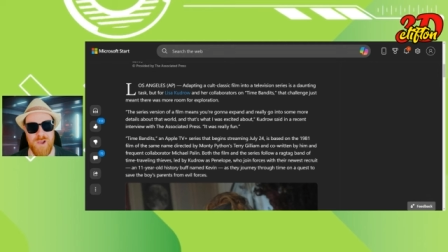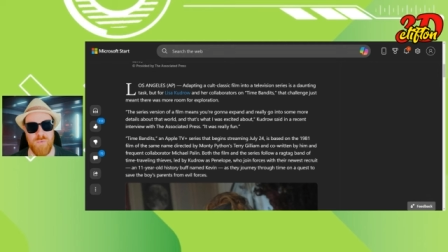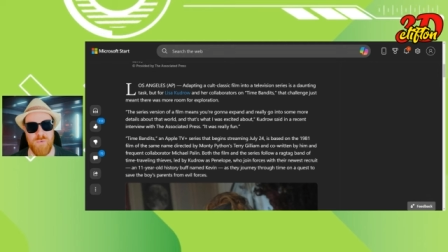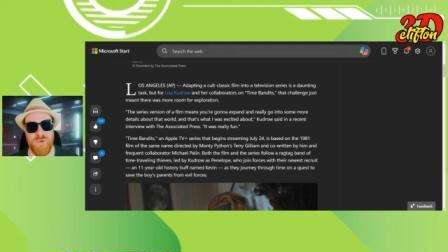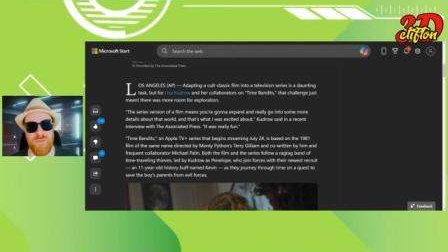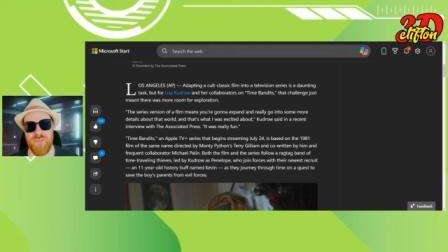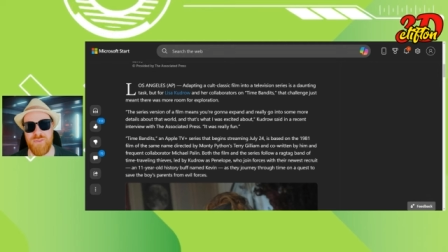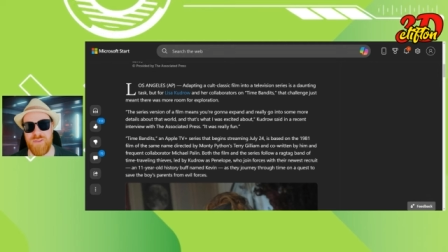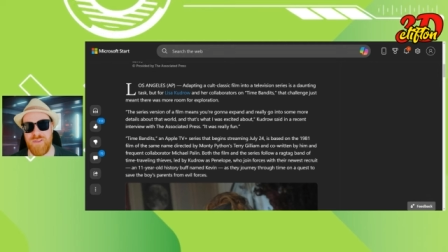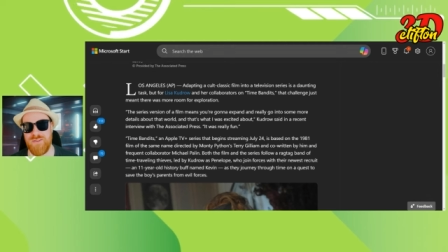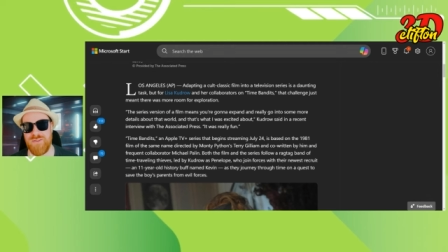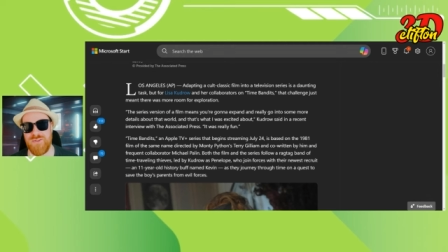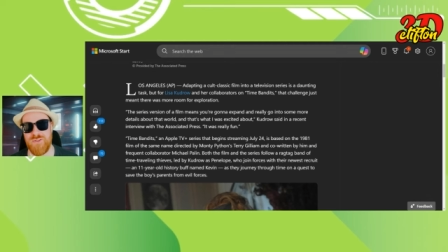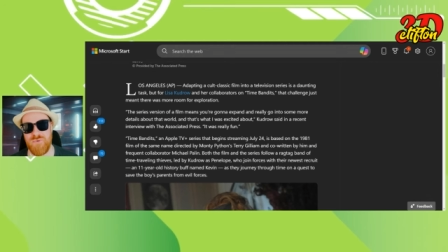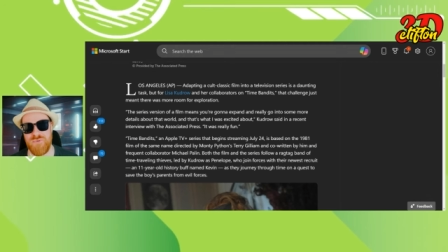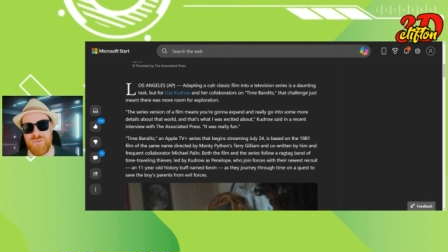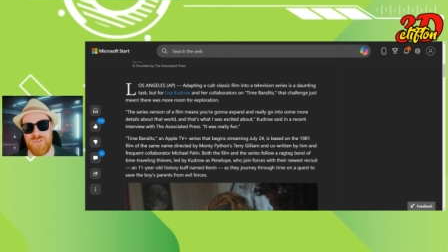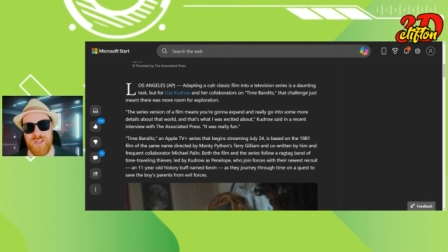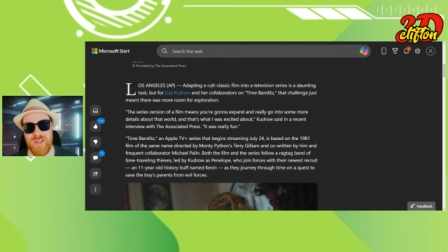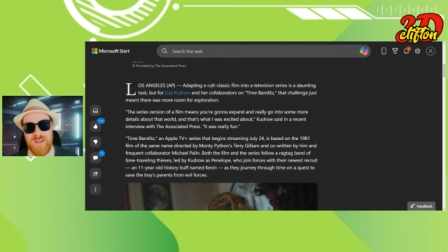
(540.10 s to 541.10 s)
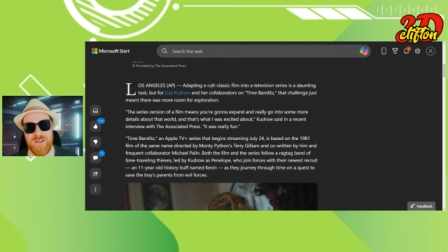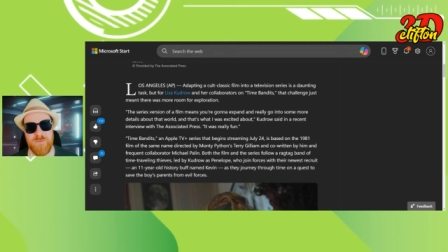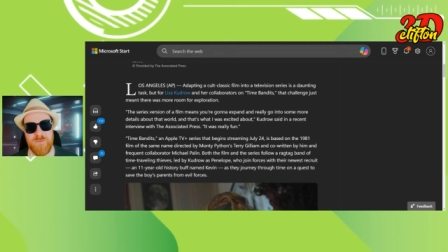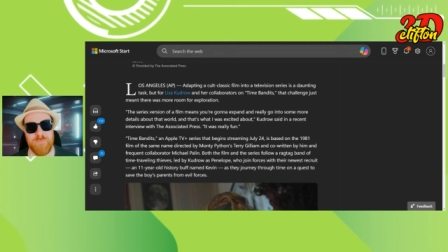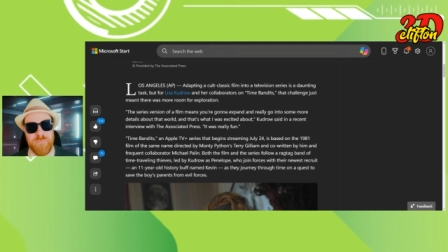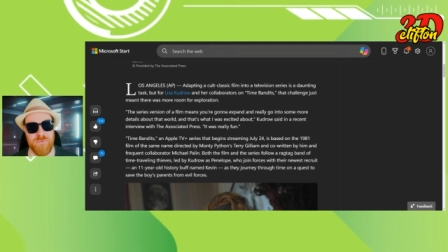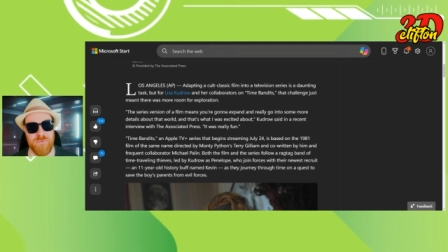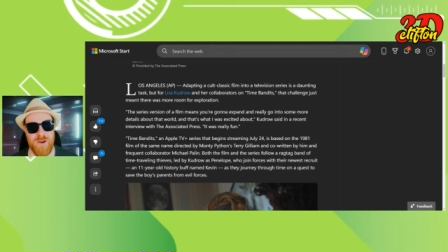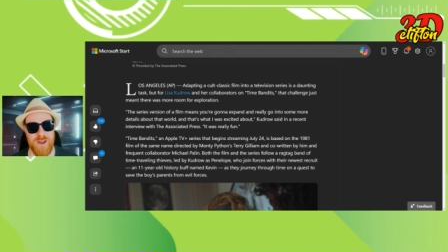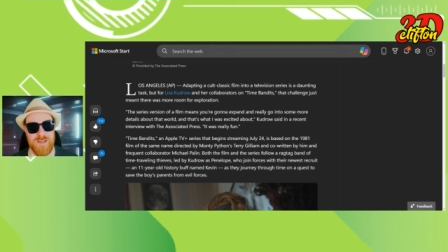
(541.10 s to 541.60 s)
with the Associated
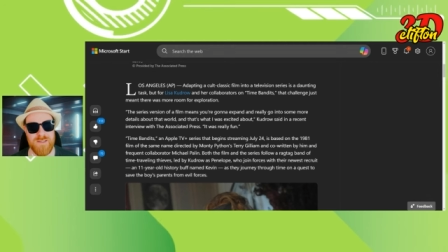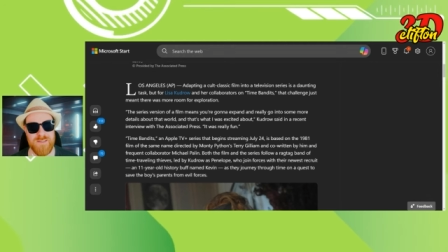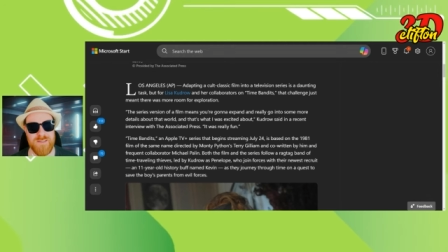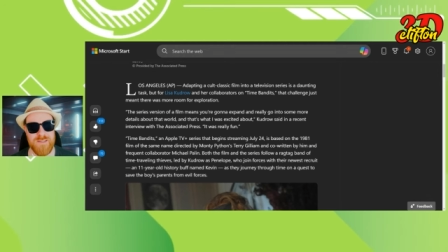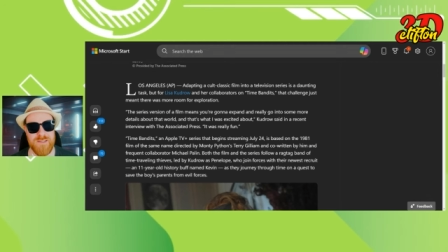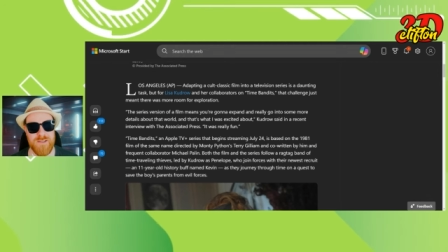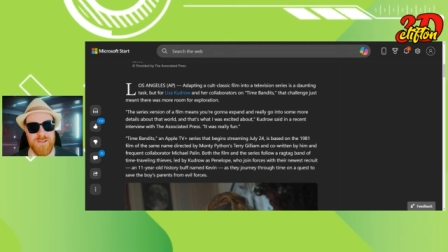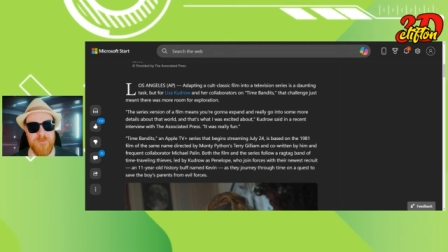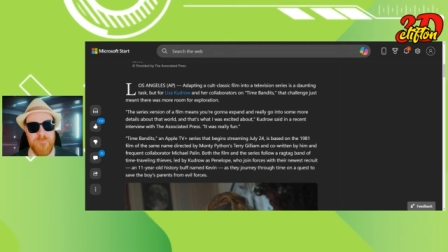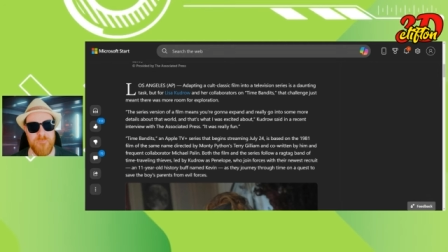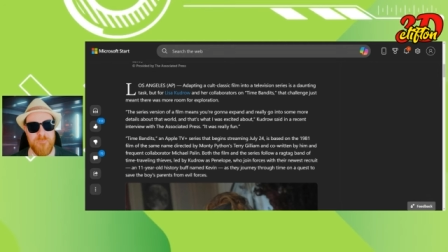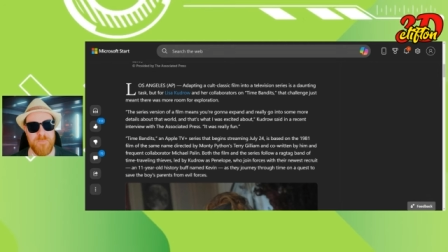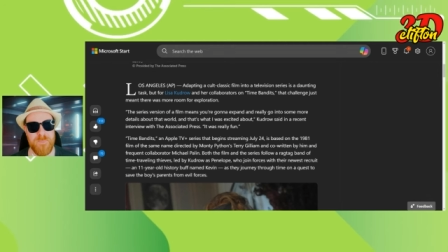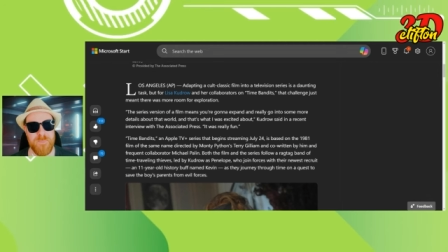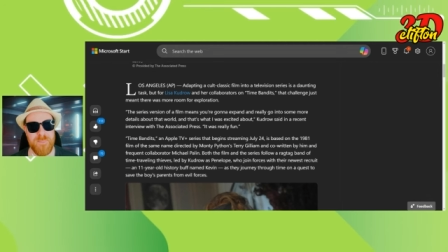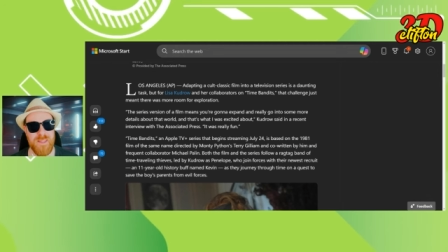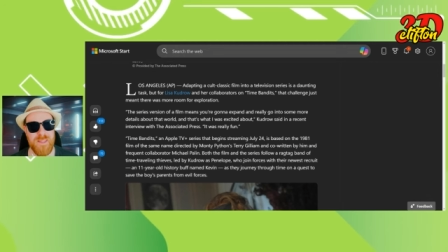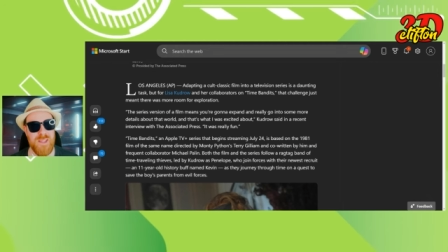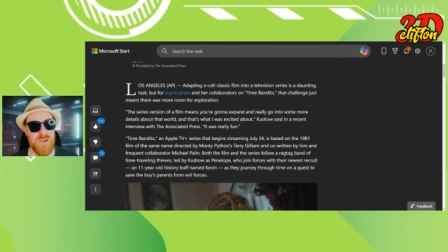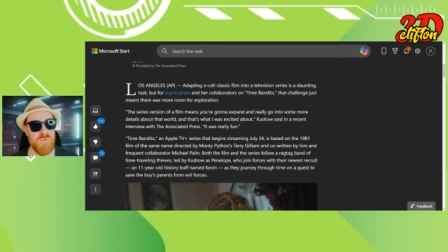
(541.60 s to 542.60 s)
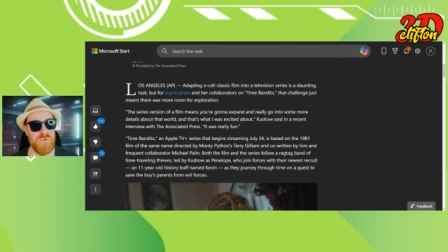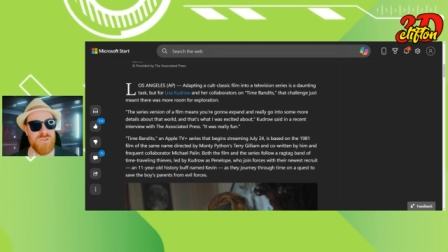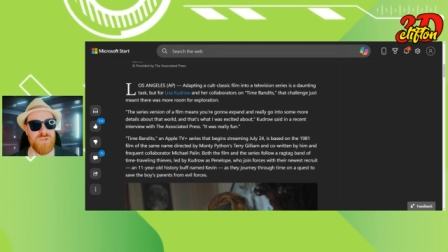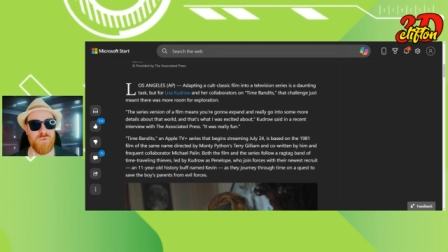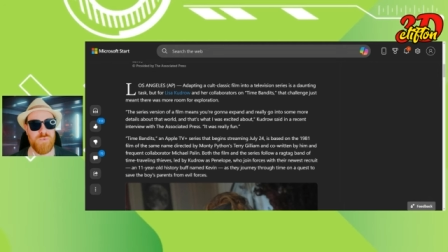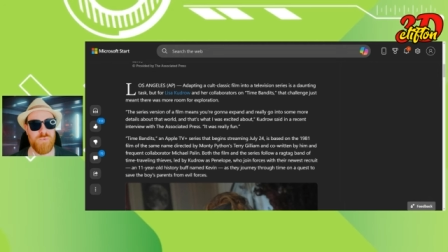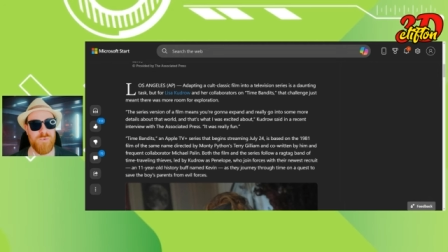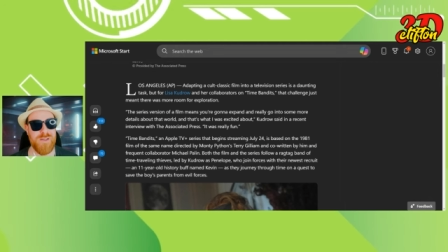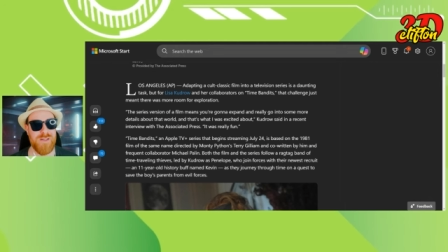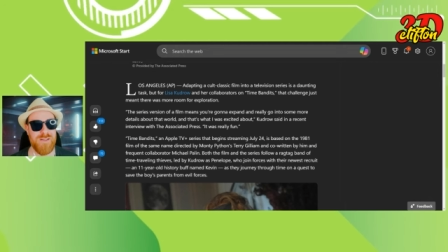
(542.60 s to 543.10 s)
Press. It was
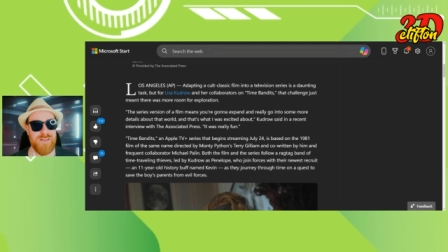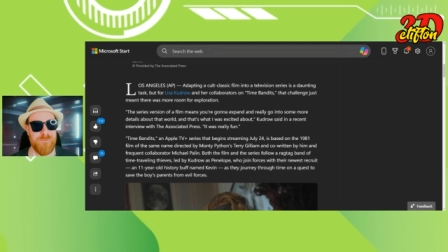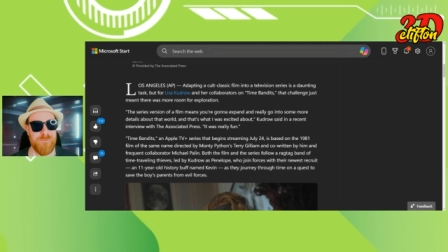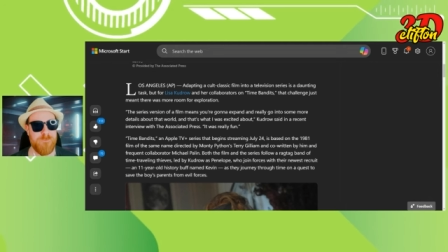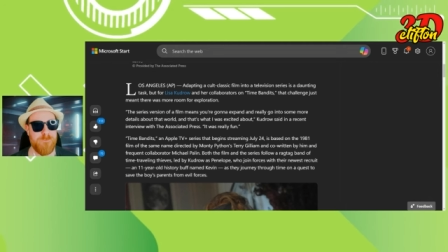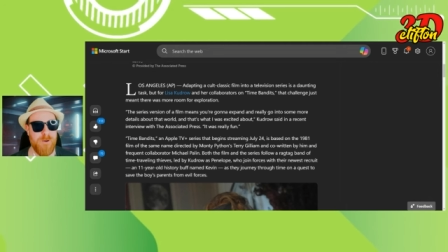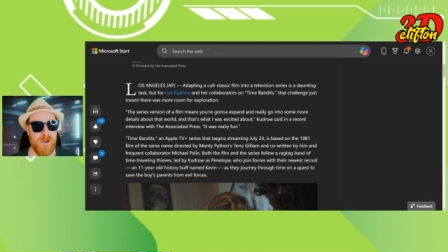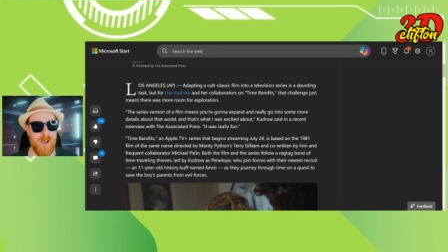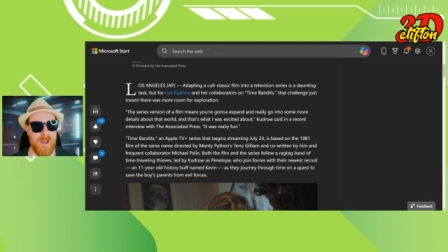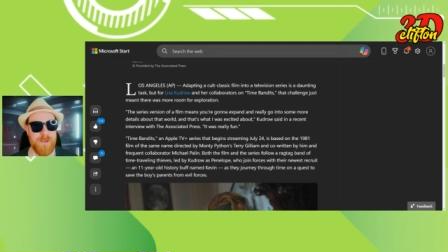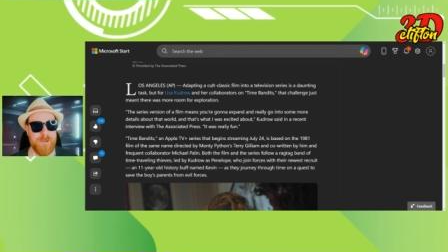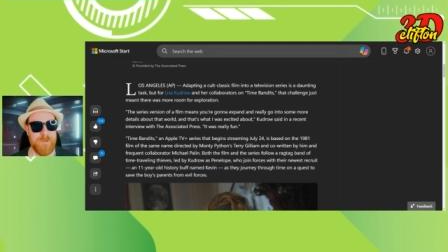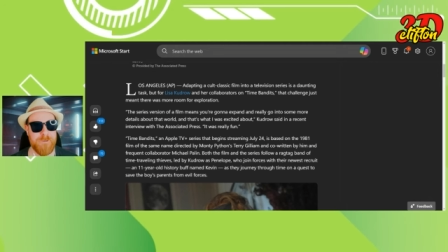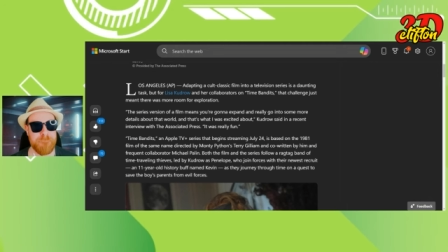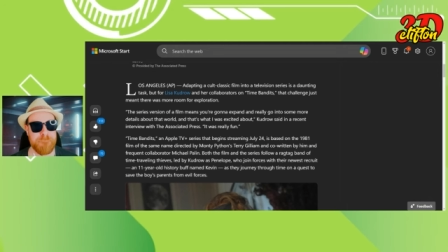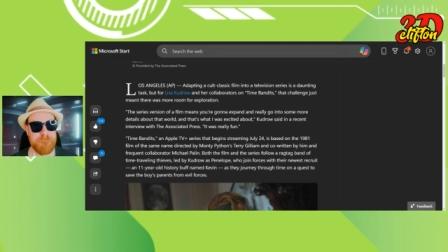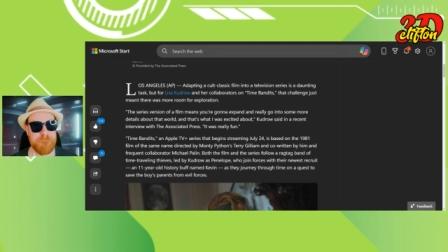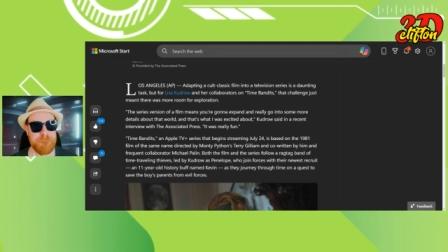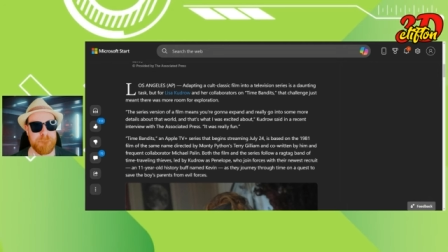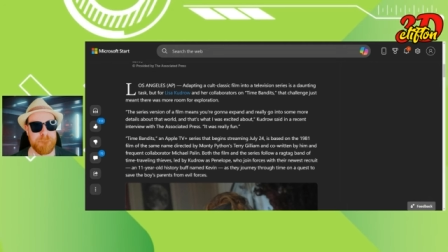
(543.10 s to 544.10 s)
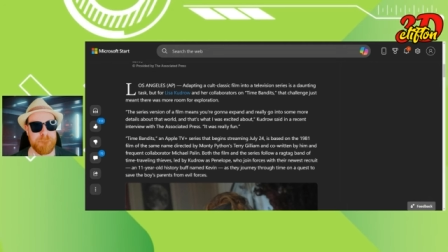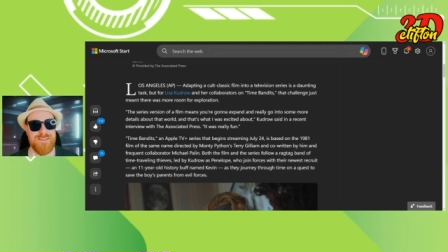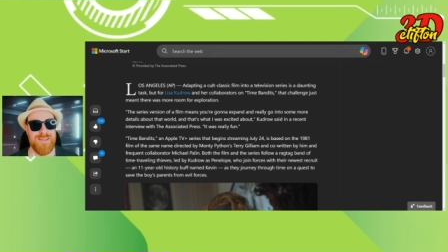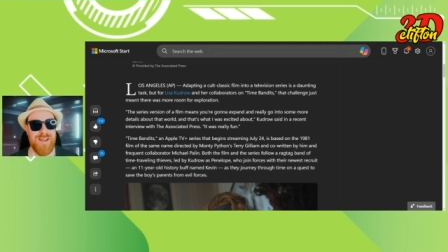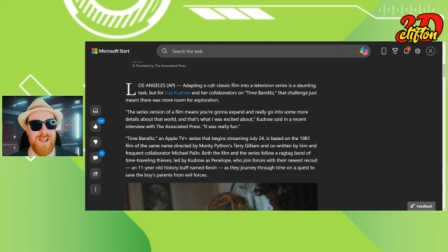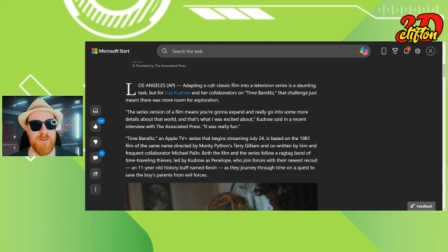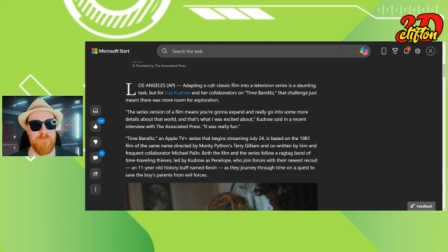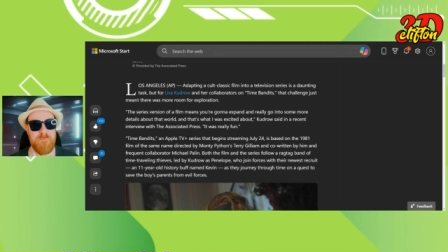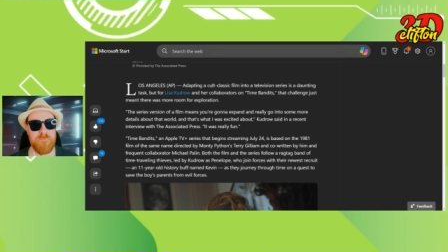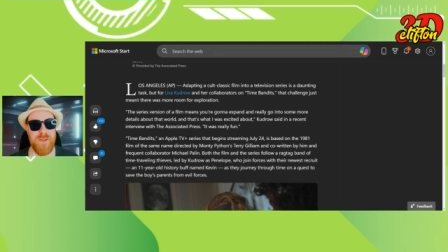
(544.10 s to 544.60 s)
really fun.
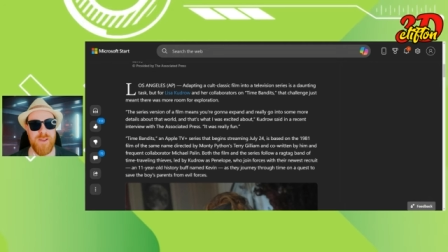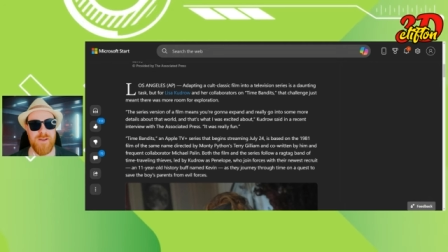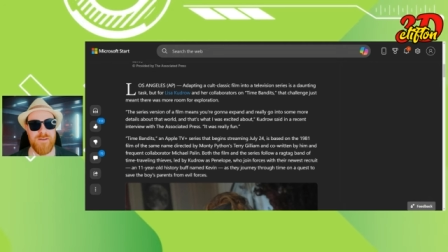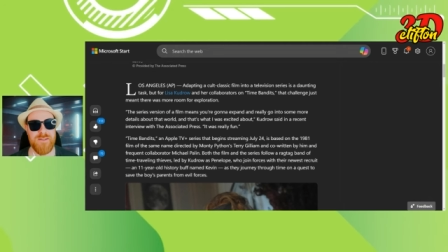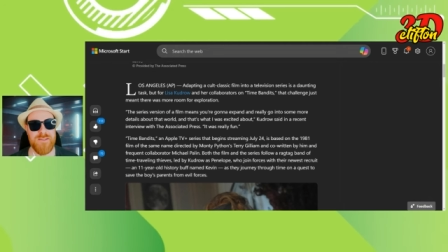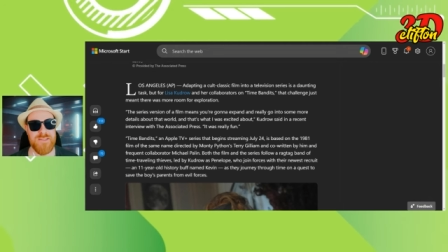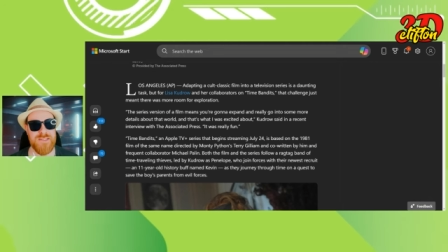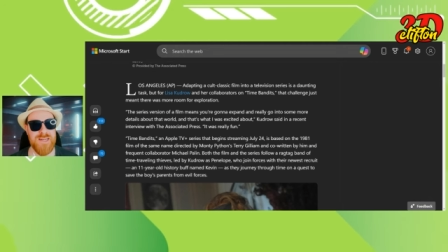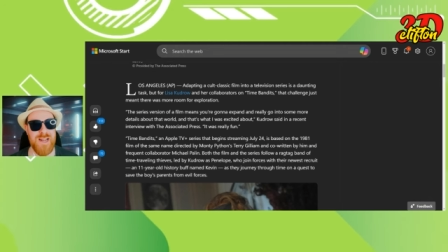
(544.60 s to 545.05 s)
Time Bandits,